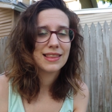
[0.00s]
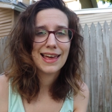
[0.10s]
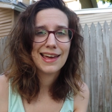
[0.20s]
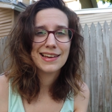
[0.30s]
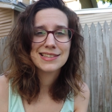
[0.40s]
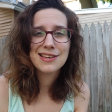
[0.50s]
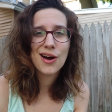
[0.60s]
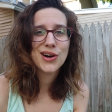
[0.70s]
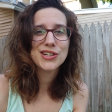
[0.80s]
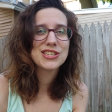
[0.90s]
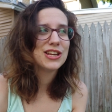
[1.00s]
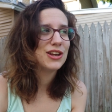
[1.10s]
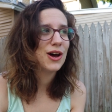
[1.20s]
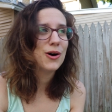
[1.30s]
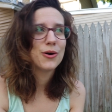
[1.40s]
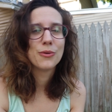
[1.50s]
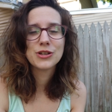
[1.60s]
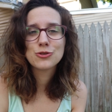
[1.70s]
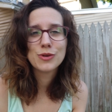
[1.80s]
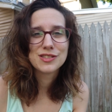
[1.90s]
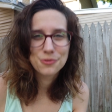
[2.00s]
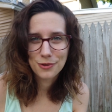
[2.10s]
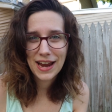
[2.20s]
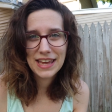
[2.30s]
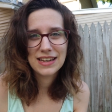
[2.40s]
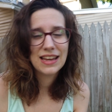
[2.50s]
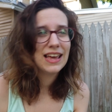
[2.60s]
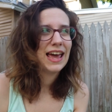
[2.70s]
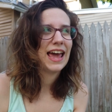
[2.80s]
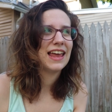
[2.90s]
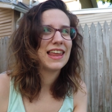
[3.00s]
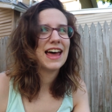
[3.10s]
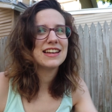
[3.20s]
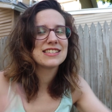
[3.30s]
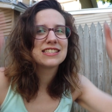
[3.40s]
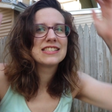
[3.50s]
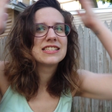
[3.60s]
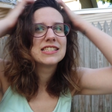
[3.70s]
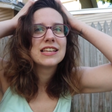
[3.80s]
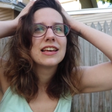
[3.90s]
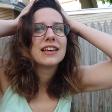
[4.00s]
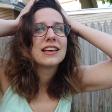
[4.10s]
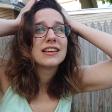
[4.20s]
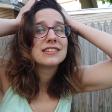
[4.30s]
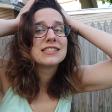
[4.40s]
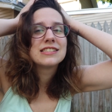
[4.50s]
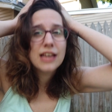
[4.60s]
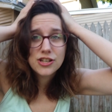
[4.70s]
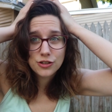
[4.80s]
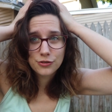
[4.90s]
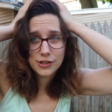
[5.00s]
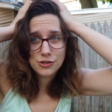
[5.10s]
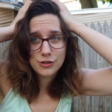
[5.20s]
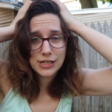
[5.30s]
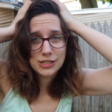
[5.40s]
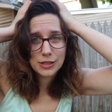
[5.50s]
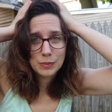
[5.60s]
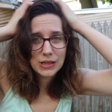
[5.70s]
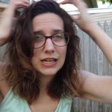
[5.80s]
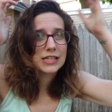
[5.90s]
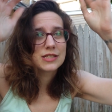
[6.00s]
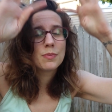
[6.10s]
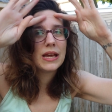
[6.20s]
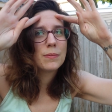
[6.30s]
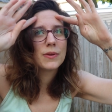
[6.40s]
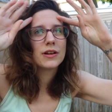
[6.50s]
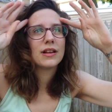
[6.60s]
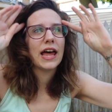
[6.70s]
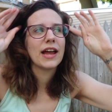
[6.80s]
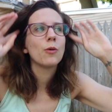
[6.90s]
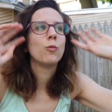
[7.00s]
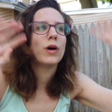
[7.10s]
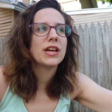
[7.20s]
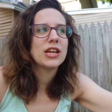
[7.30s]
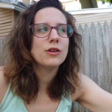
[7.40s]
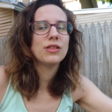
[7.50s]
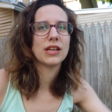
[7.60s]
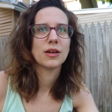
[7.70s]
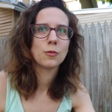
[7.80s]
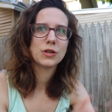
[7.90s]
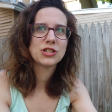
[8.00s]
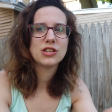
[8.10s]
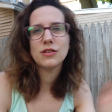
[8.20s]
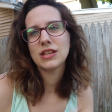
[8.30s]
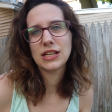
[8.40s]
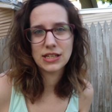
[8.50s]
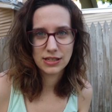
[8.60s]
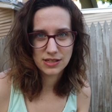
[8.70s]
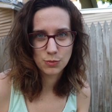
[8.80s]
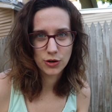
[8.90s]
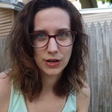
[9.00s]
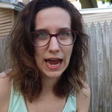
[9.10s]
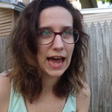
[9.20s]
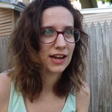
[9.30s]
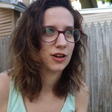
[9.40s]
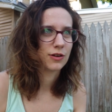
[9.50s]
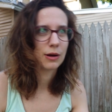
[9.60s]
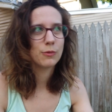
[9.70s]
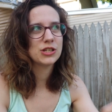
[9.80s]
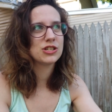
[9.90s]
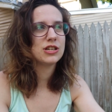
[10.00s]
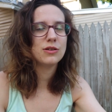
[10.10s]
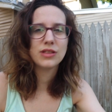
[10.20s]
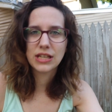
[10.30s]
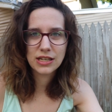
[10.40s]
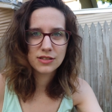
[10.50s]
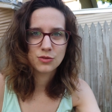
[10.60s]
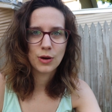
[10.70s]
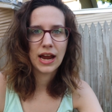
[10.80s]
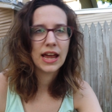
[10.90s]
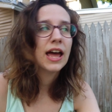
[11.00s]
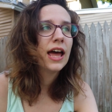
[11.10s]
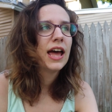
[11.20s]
that it's hard to know which one's right. And that is such a frustration because people are like, what do you think? Which do you think is more accurate? Which do you think is right?